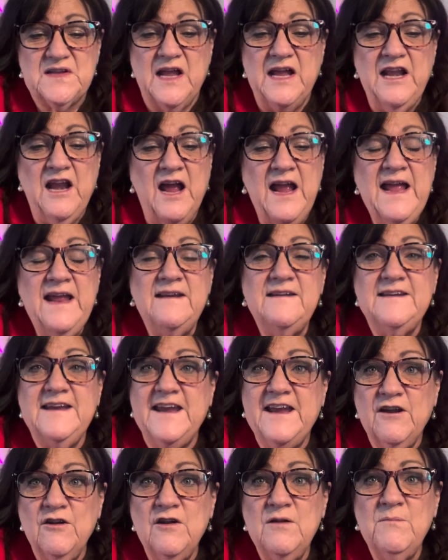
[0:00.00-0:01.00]
and I had to
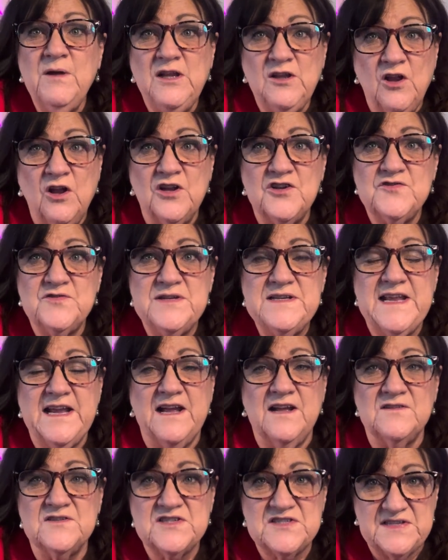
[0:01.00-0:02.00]
carry my laundry
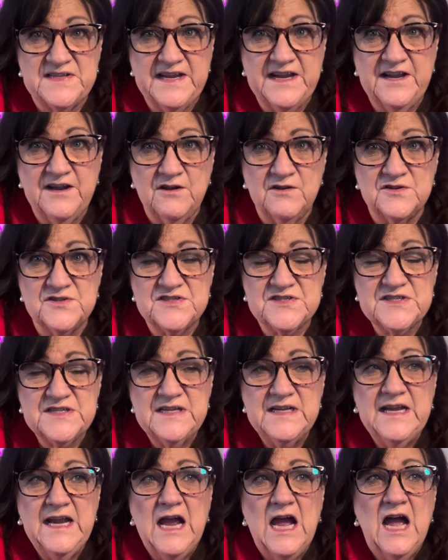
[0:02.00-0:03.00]
downstairs,
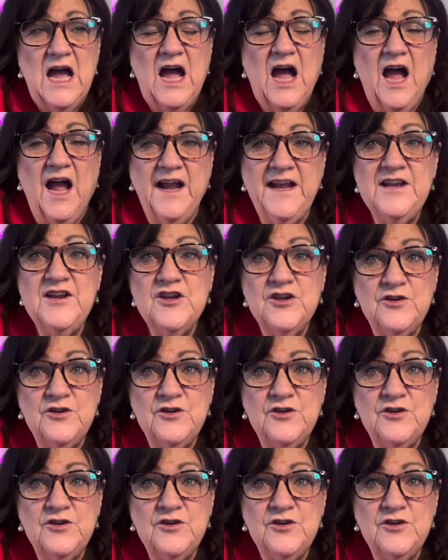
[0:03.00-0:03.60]
I